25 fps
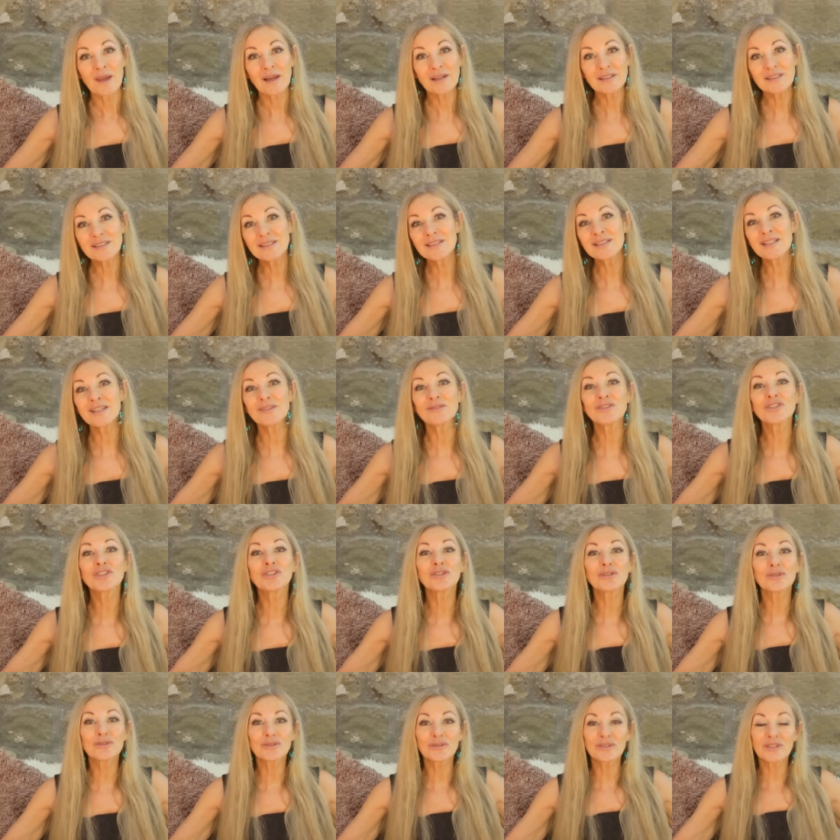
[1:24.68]
I didn't have
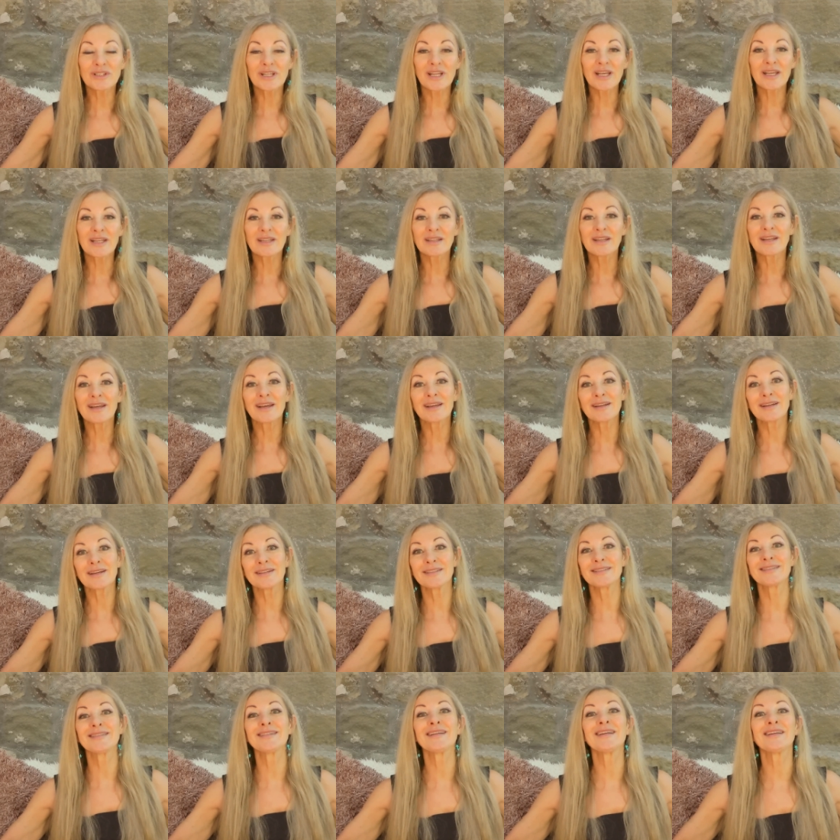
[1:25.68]
children then, and
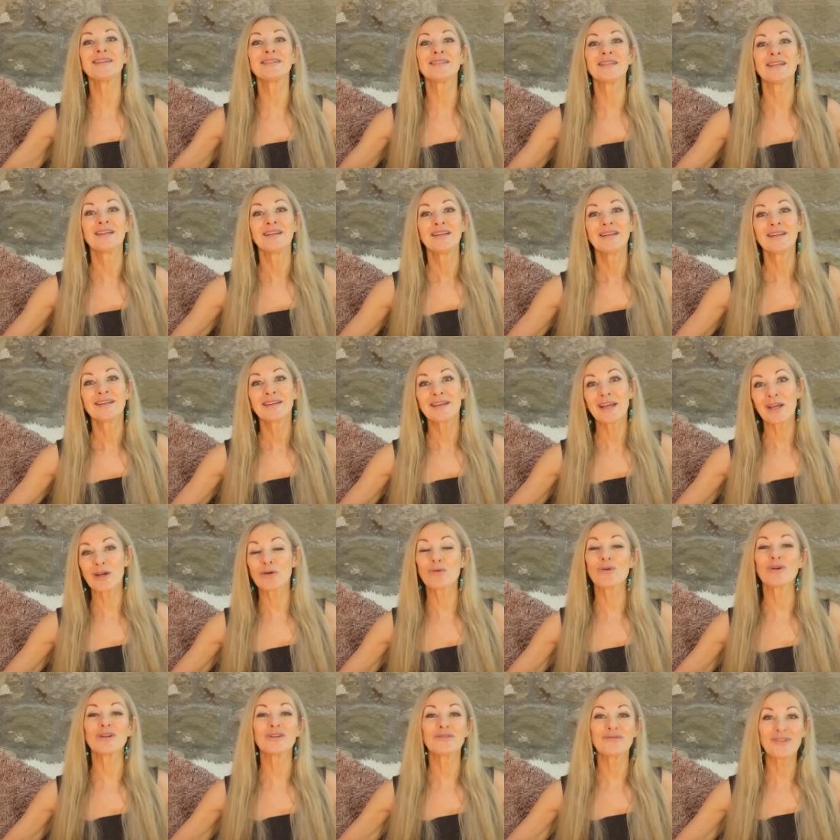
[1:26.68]
I did
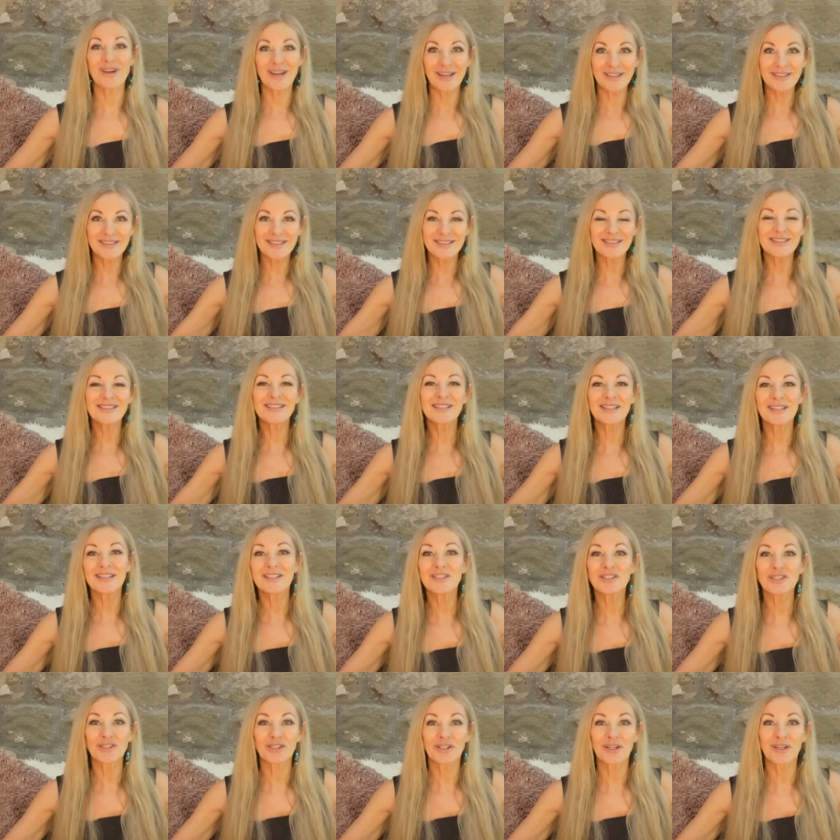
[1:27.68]
get qualified as a
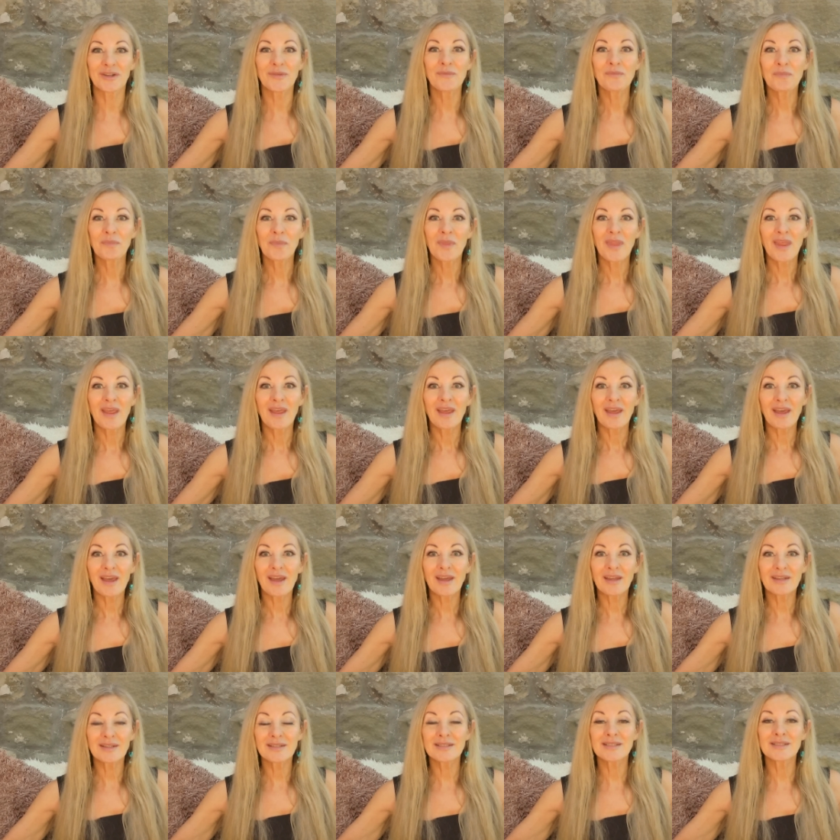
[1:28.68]
teacher.
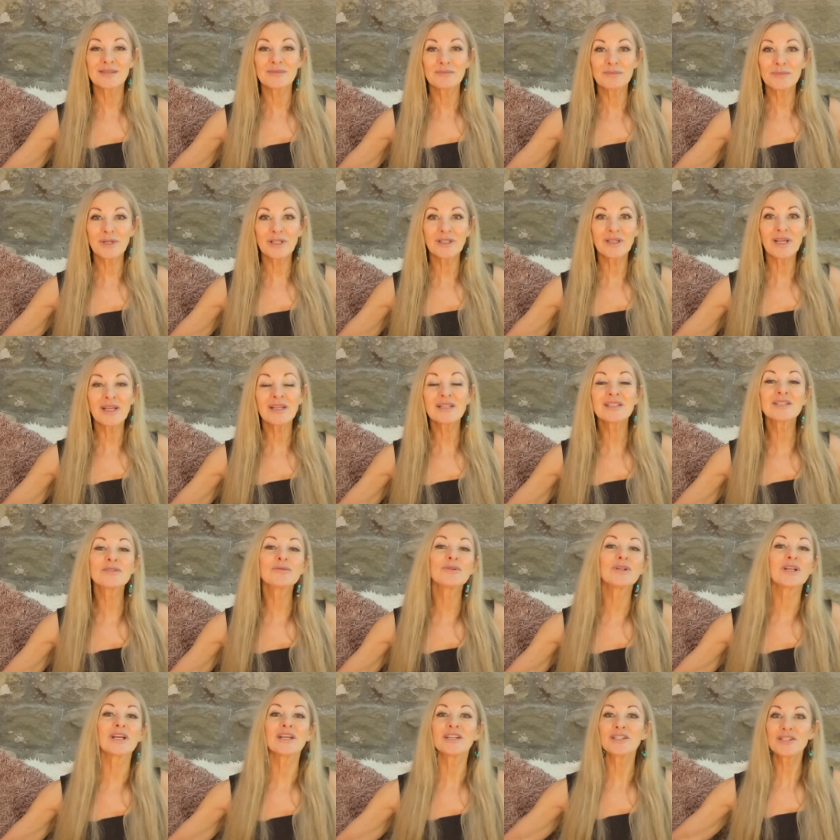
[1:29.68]
And my
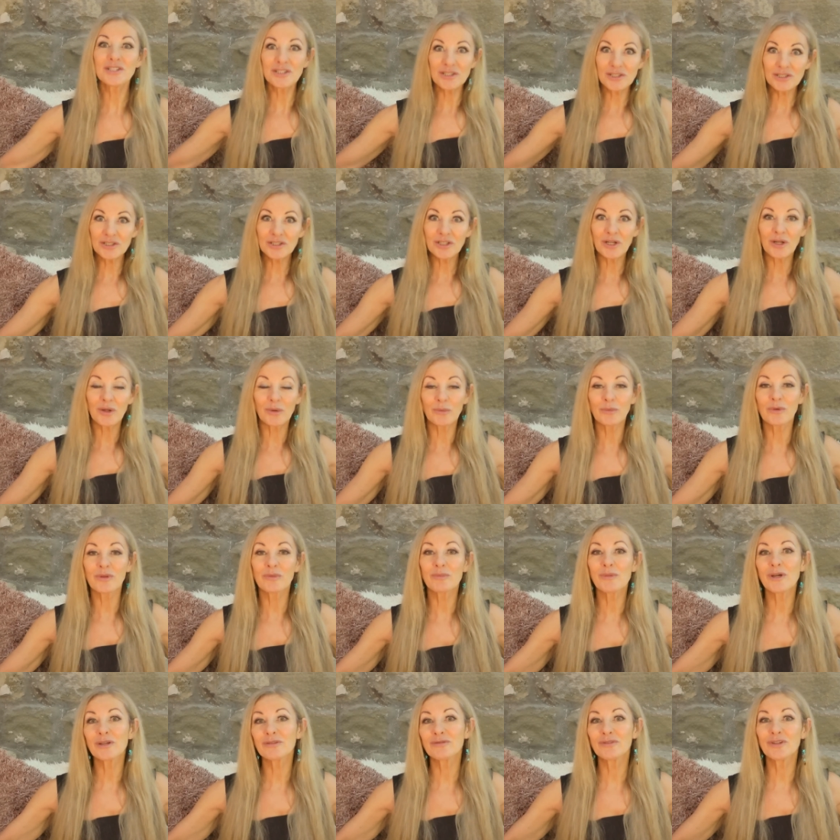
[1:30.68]
next relationship
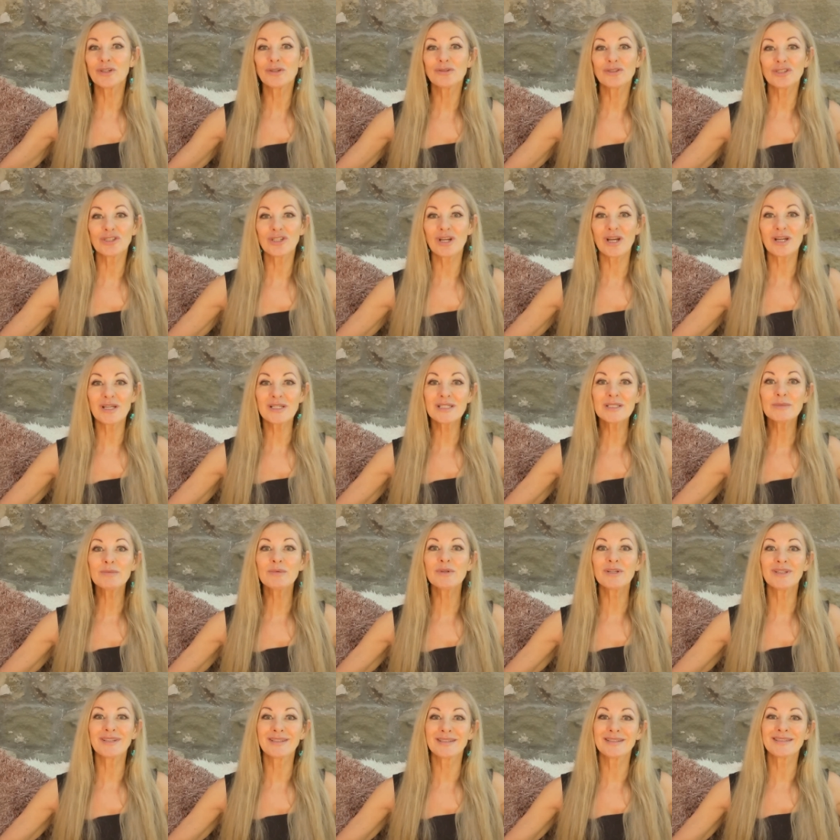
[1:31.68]
with my future
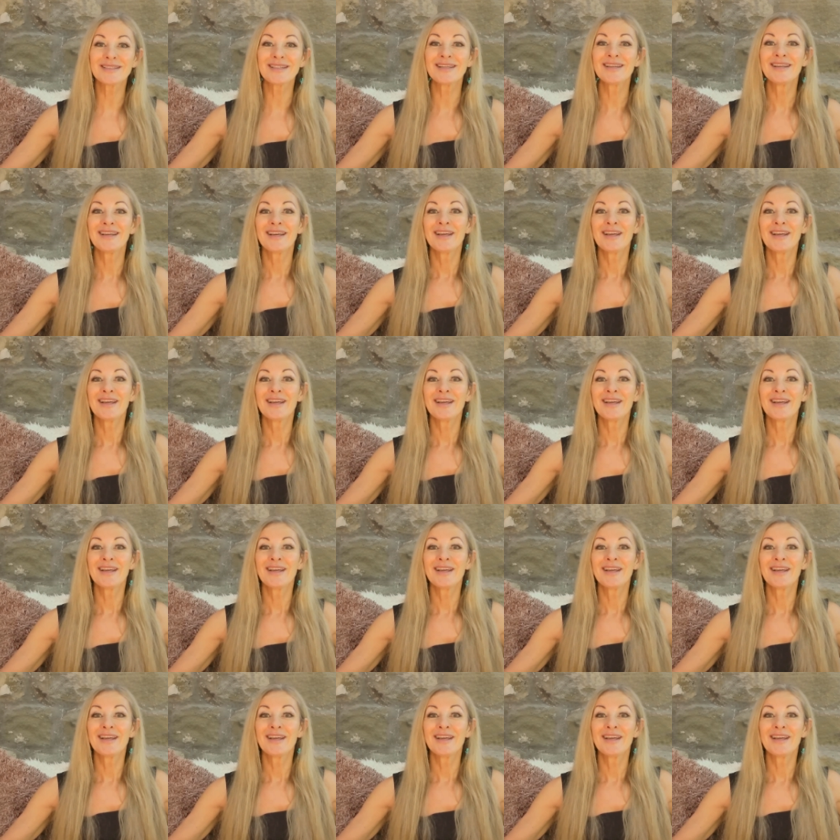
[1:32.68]
husband